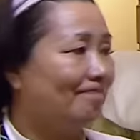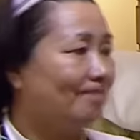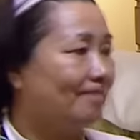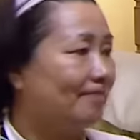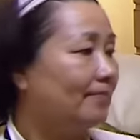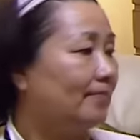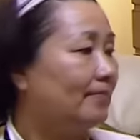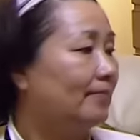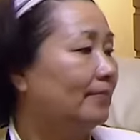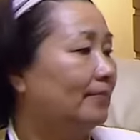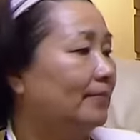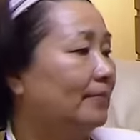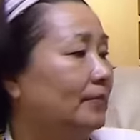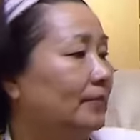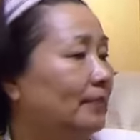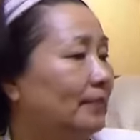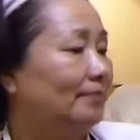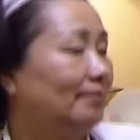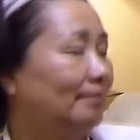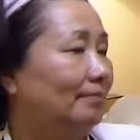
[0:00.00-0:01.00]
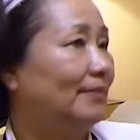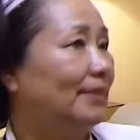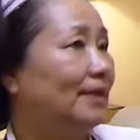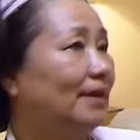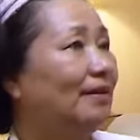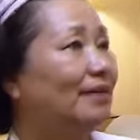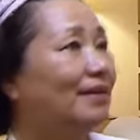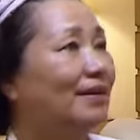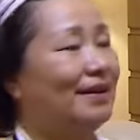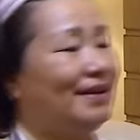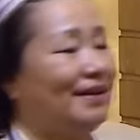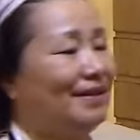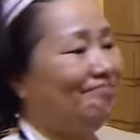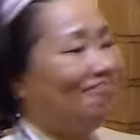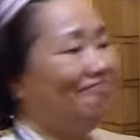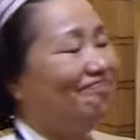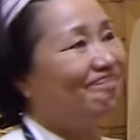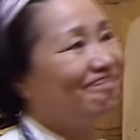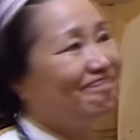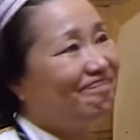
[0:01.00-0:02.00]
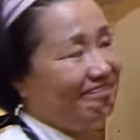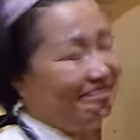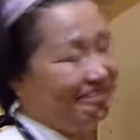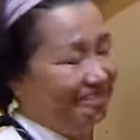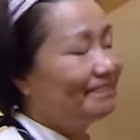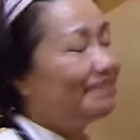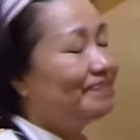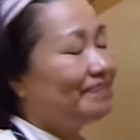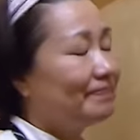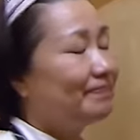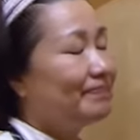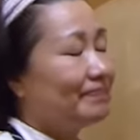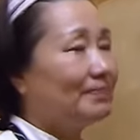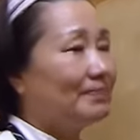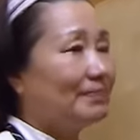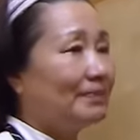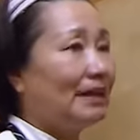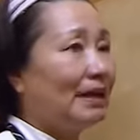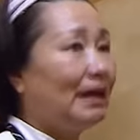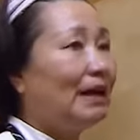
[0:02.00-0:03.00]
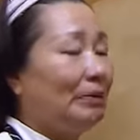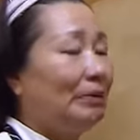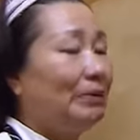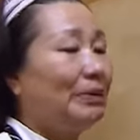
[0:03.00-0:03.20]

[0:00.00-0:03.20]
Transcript: Thank you. Will you get some rest, please?